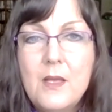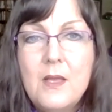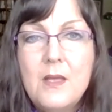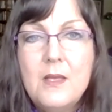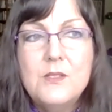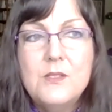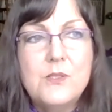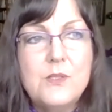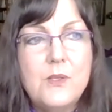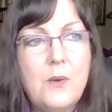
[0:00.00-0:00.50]

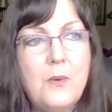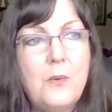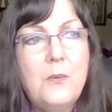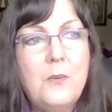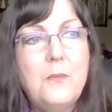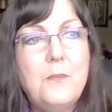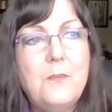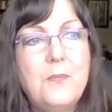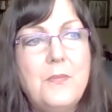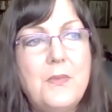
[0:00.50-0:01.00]

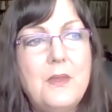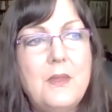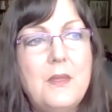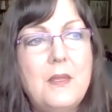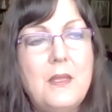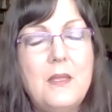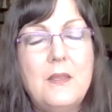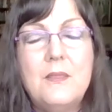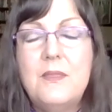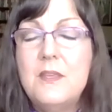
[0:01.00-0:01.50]
So
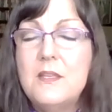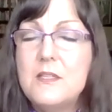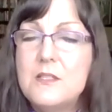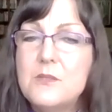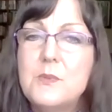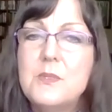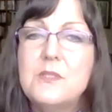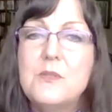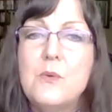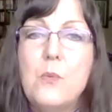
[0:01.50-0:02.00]
this
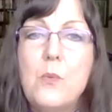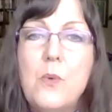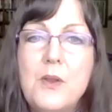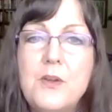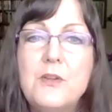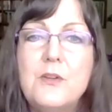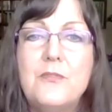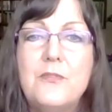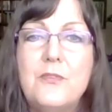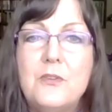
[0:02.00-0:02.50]
was a
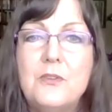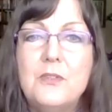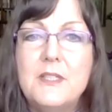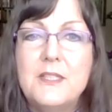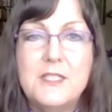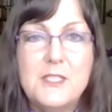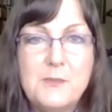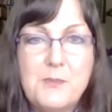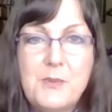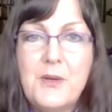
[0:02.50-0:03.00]
wonderful
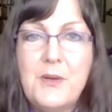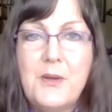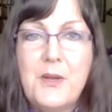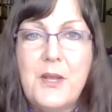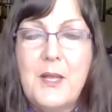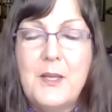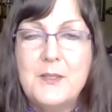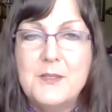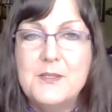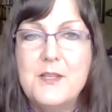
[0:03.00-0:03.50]

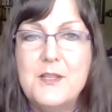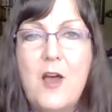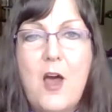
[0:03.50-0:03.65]
experience